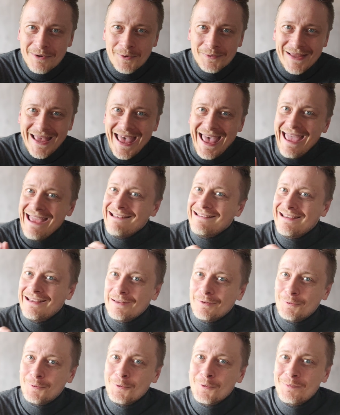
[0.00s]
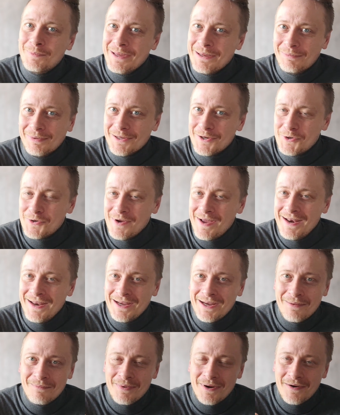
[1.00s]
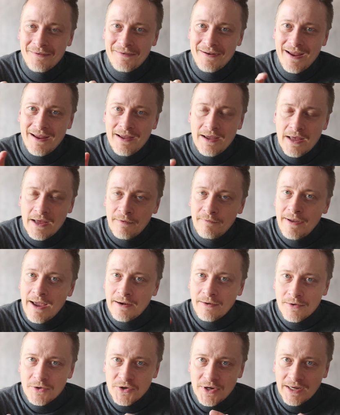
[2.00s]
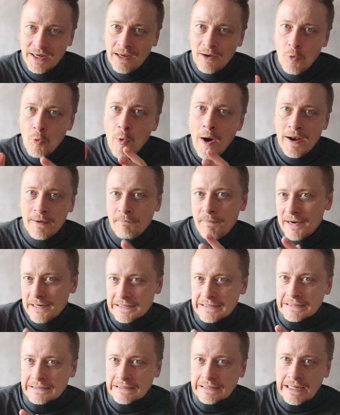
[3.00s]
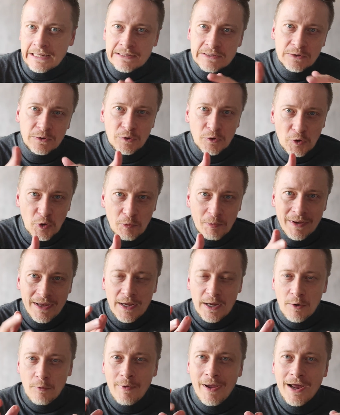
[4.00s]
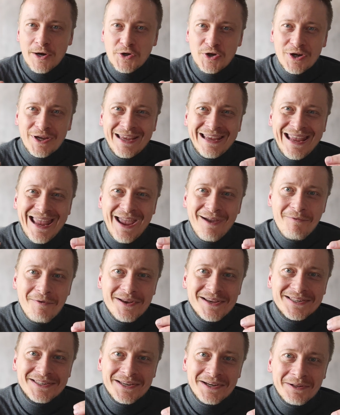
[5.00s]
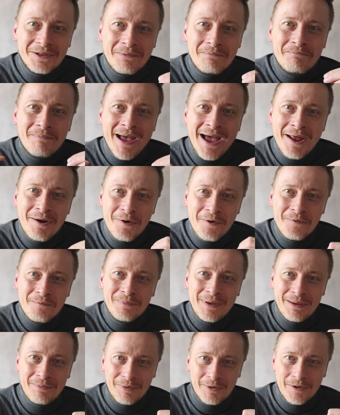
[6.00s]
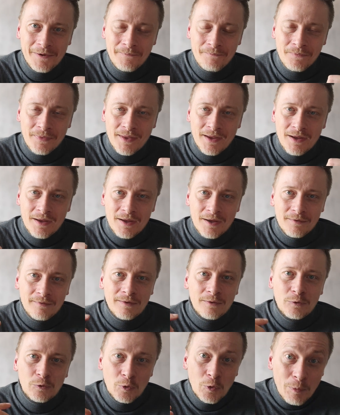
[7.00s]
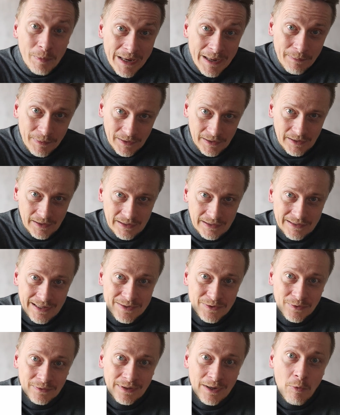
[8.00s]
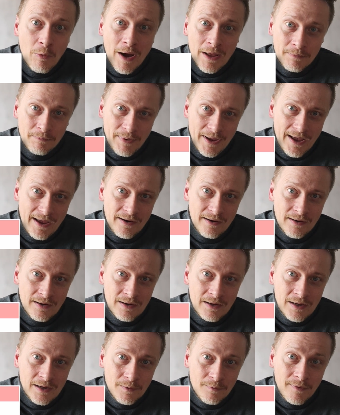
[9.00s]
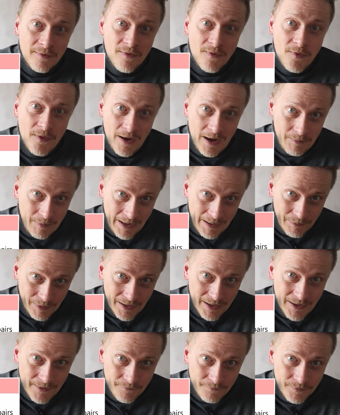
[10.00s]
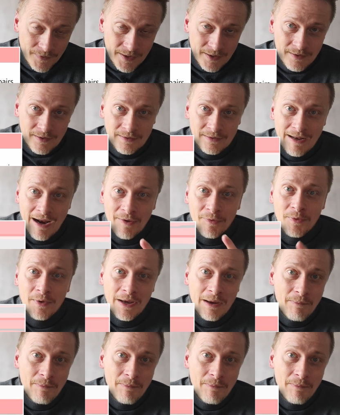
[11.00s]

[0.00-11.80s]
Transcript: about any 2 people sharing a birthday. We are not checking one person against the group. We are checking every single pair of people. With 2 people, there's only 1 pair. With 3 people, there are